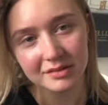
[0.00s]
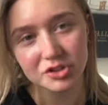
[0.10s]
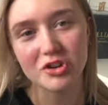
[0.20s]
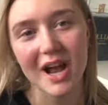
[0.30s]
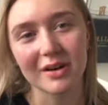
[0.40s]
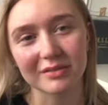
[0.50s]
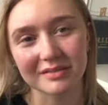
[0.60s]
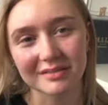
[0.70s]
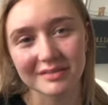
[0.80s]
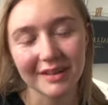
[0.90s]
drown
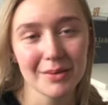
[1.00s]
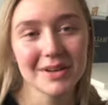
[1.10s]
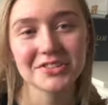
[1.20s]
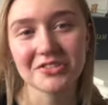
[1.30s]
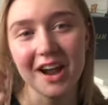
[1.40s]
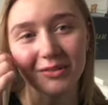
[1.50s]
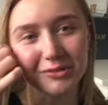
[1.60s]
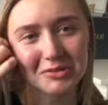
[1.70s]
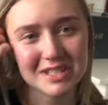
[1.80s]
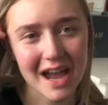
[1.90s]
I meant drown,
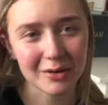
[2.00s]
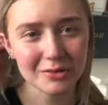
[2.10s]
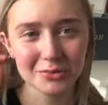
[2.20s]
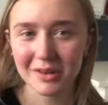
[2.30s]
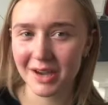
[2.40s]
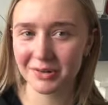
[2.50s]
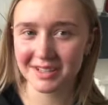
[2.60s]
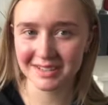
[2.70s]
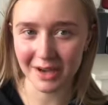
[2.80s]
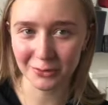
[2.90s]
not douse. What the hell does
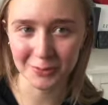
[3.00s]
douse